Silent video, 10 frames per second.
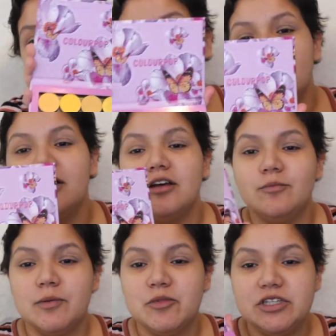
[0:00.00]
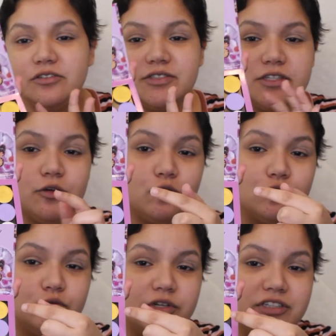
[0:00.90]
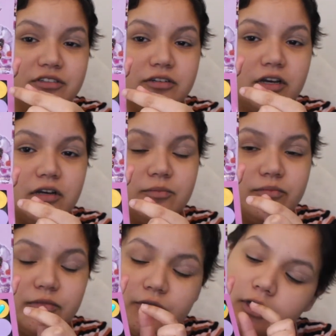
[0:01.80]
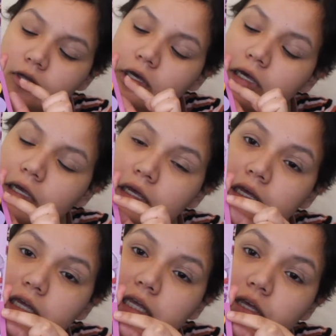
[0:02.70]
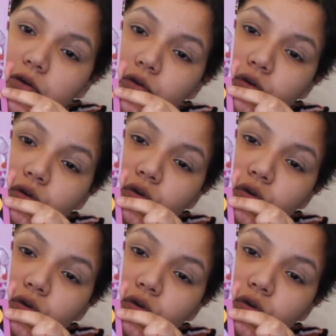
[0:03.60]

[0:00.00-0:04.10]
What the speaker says: I'm gonna use the gold one up here.